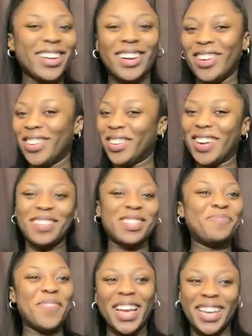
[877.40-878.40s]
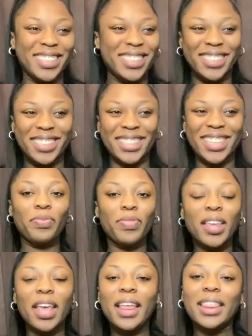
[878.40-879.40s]
your girl don't have space.
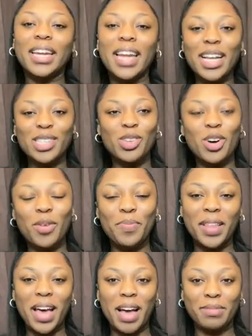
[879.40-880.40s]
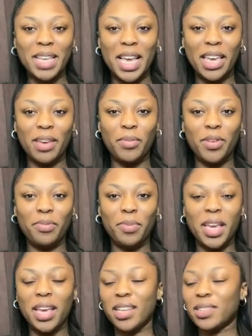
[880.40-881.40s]
The next top that I'm taking with
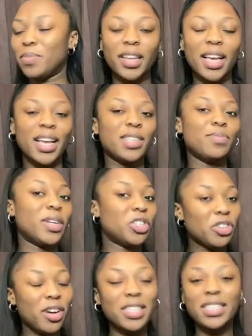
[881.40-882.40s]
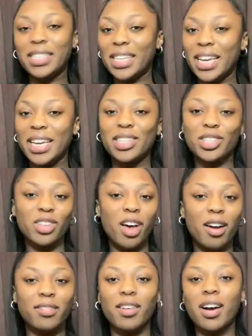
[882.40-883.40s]
me is my, is my trusty
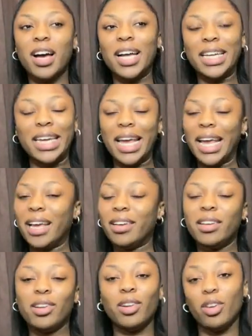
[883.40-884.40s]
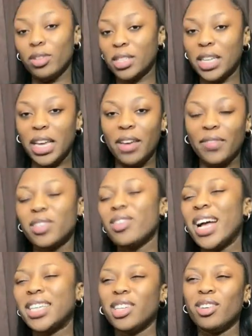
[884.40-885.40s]
Zara knit long sleeve. It's
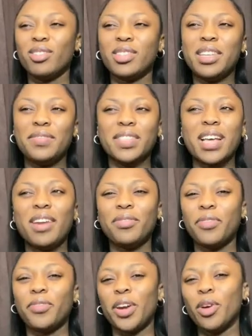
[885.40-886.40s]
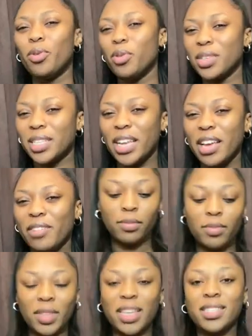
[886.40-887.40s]
not actually a long sleeve, it's kind of a three quarter sleeve.
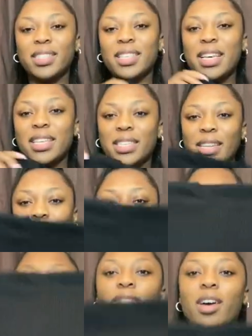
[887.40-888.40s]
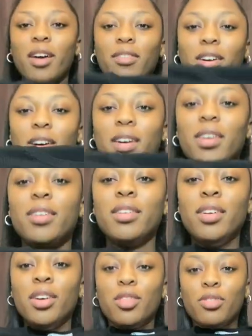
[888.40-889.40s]
It's this little Zara
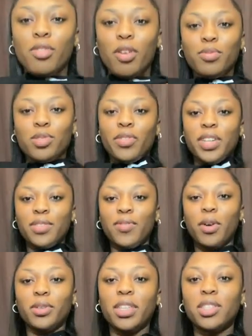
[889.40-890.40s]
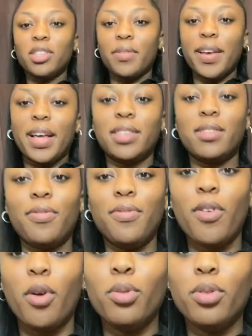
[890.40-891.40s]
crop. Sorry, it's folded, so it has a
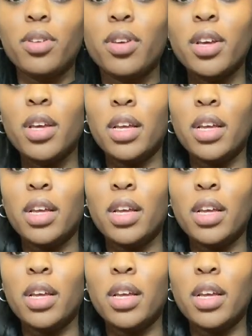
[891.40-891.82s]
fold